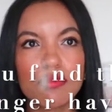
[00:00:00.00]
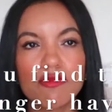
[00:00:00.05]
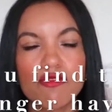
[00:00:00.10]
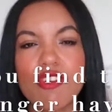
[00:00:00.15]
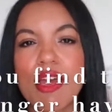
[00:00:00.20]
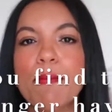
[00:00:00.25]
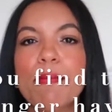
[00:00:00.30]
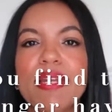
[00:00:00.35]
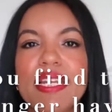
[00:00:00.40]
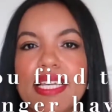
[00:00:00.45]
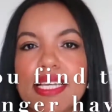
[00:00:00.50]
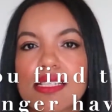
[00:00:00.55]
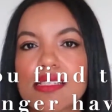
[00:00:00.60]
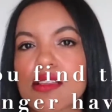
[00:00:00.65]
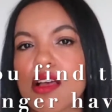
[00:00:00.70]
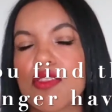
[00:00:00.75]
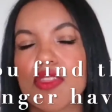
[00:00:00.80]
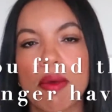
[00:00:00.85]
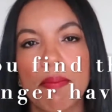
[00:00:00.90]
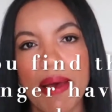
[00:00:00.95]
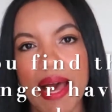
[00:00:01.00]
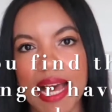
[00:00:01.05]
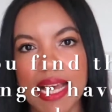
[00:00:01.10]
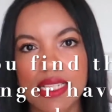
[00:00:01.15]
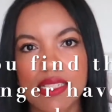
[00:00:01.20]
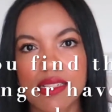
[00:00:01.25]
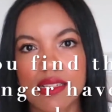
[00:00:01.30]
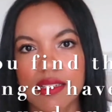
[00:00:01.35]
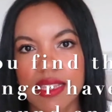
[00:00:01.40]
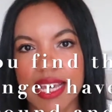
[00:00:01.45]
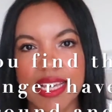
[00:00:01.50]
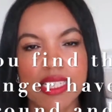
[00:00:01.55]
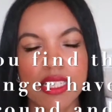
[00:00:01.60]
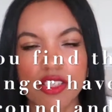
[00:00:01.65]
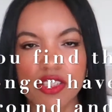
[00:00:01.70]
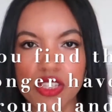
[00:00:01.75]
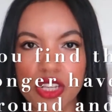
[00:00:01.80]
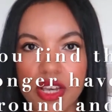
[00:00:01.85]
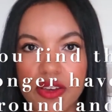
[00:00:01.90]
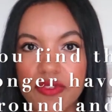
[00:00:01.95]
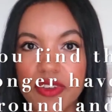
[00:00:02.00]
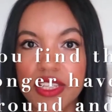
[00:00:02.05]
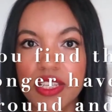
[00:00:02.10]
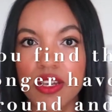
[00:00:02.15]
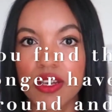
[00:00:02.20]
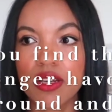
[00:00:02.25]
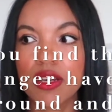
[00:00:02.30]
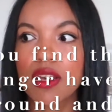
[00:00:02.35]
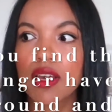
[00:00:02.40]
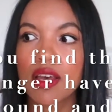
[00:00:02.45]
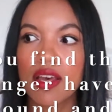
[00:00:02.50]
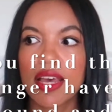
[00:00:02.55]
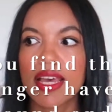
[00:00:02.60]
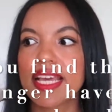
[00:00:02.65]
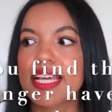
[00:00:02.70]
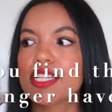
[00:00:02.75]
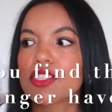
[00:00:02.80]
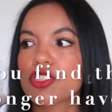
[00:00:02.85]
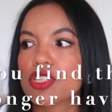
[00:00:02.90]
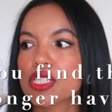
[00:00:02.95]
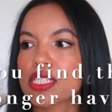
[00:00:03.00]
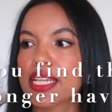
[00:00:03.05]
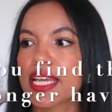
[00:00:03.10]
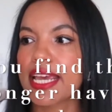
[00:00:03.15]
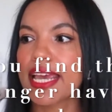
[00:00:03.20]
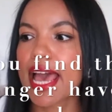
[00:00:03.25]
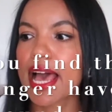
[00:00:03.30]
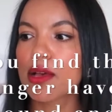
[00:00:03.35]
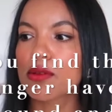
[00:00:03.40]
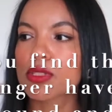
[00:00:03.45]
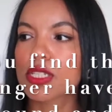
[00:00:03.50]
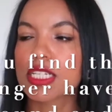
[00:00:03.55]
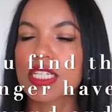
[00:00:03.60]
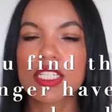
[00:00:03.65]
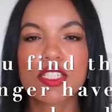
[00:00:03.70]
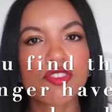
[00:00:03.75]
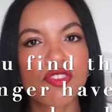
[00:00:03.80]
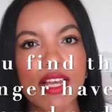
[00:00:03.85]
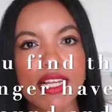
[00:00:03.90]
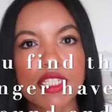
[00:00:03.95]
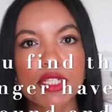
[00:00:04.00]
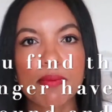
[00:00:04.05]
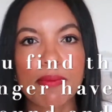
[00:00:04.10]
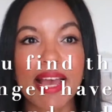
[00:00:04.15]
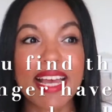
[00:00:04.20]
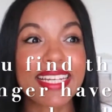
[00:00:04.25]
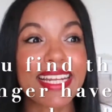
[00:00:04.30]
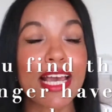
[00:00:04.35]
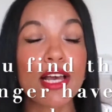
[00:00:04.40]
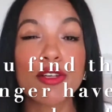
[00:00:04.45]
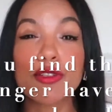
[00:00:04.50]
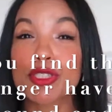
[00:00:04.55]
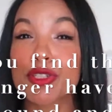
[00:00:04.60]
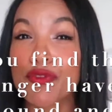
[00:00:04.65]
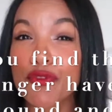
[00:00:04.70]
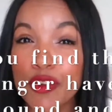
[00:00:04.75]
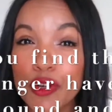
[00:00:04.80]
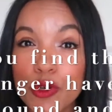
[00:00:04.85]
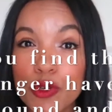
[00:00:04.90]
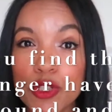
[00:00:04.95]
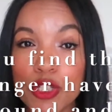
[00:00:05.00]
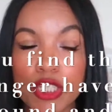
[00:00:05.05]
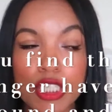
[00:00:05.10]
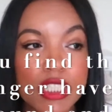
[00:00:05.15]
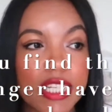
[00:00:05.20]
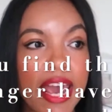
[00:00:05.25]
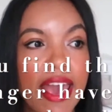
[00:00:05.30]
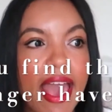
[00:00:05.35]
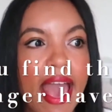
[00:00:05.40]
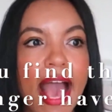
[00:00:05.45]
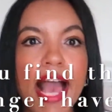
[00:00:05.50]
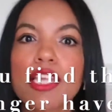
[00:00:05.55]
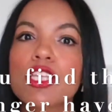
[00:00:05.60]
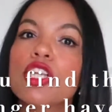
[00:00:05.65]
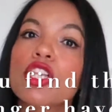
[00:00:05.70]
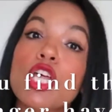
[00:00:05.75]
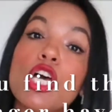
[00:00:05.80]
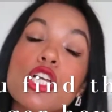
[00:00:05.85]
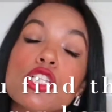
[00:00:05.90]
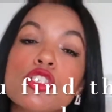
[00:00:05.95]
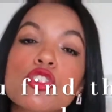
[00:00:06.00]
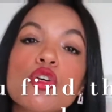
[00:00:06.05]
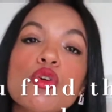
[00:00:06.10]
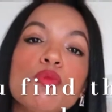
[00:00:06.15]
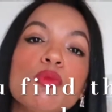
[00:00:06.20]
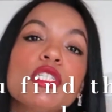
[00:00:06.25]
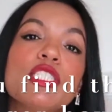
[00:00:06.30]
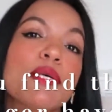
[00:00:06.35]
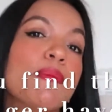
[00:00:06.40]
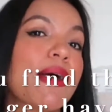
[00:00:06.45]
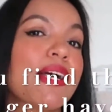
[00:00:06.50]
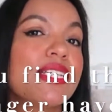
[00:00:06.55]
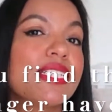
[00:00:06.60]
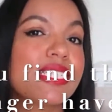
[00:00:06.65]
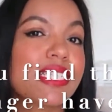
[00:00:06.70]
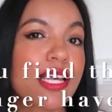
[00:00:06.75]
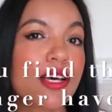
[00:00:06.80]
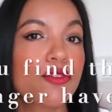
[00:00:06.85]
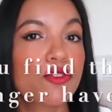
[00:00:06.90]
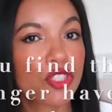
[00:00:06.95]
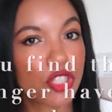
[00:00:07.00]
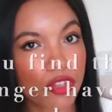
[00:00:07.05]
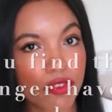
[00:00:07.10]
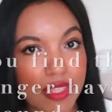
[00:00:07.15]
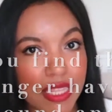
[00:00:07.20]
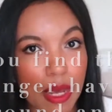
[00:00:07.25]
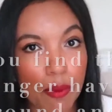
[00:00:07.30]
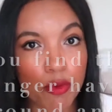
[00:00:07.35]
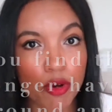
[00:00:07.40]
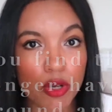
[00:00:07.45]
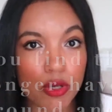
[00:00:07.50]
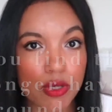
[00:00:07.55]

reminisce on the past that isn't serving you. It just, it helps to distract your mind, it helps you feel good, and you learn so much about yourself during that